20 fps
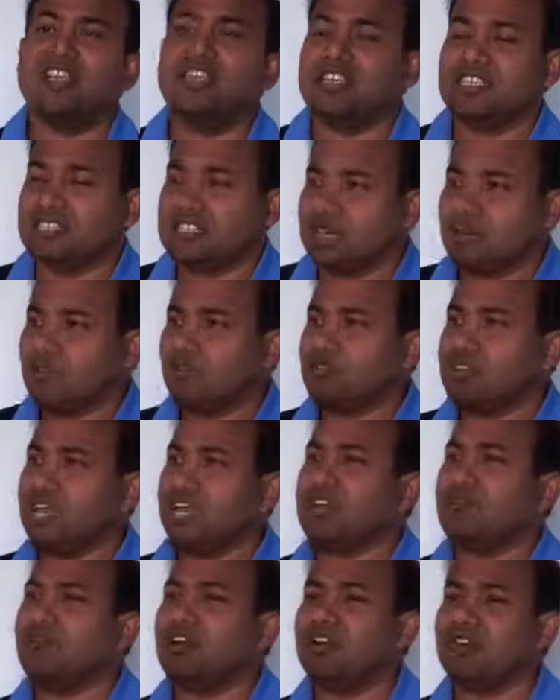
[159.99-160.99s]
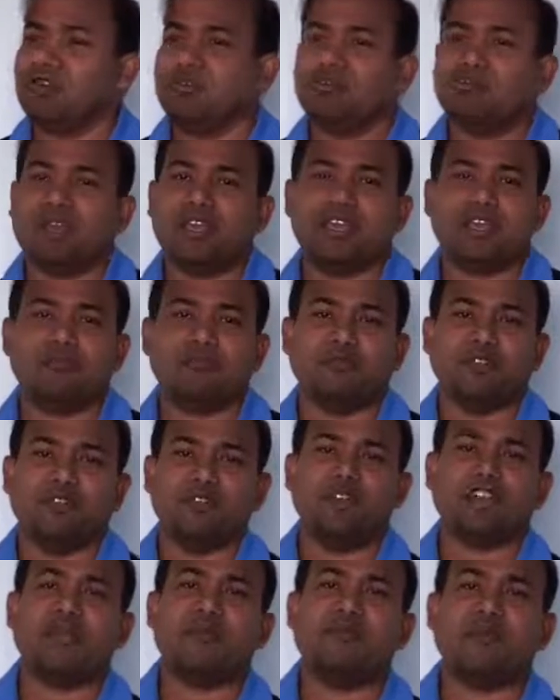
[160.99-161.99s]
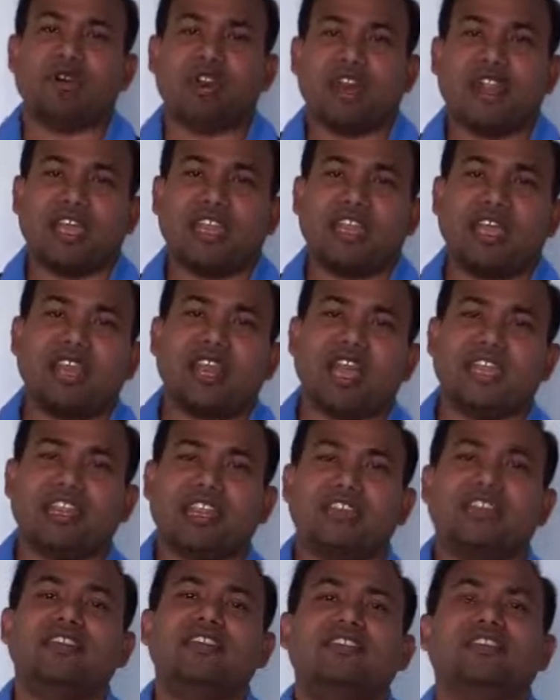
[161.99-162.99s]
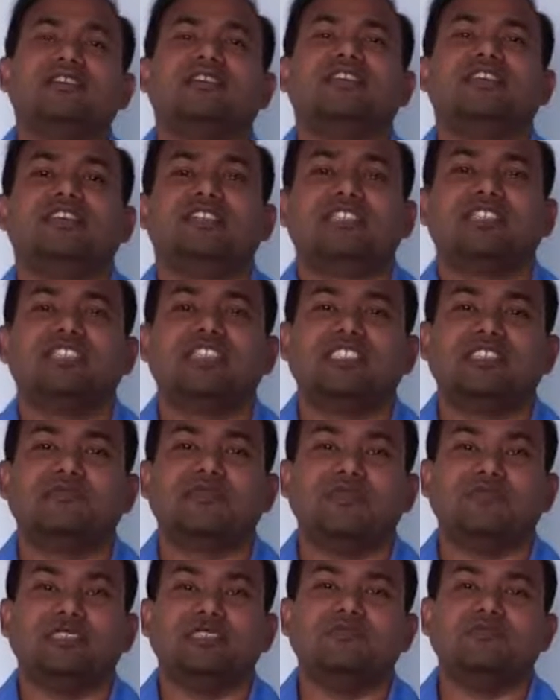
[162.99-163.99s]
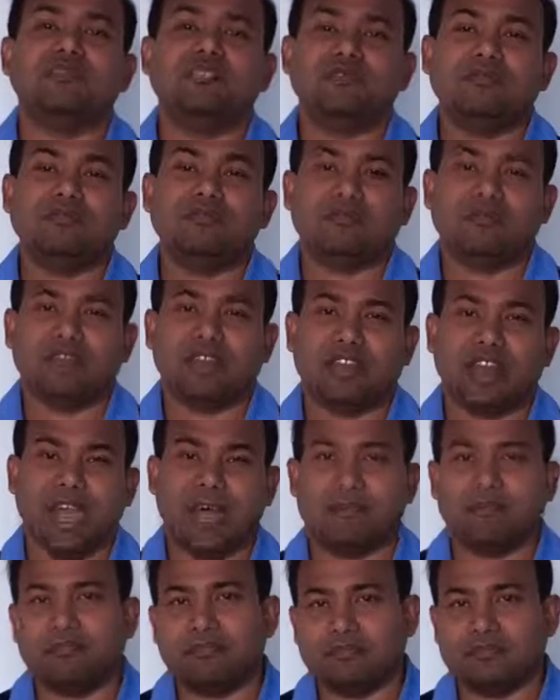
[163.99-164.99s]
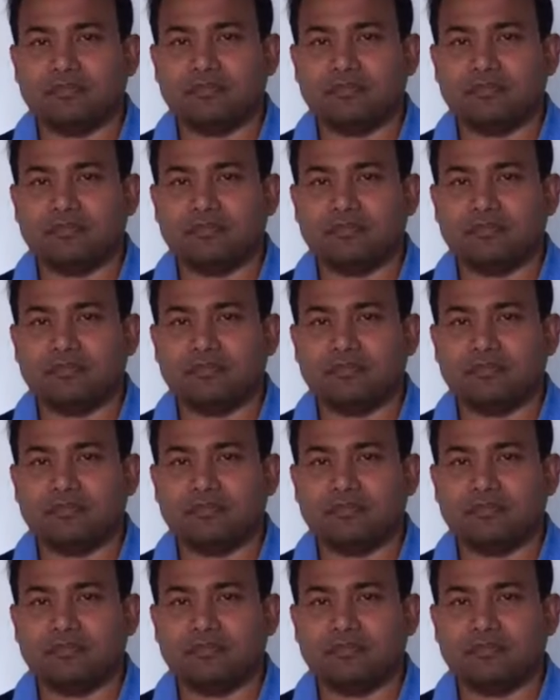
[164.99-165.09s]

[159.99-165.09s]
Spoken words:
Suppose I want to play a video game online and I need a 65 GB RAM.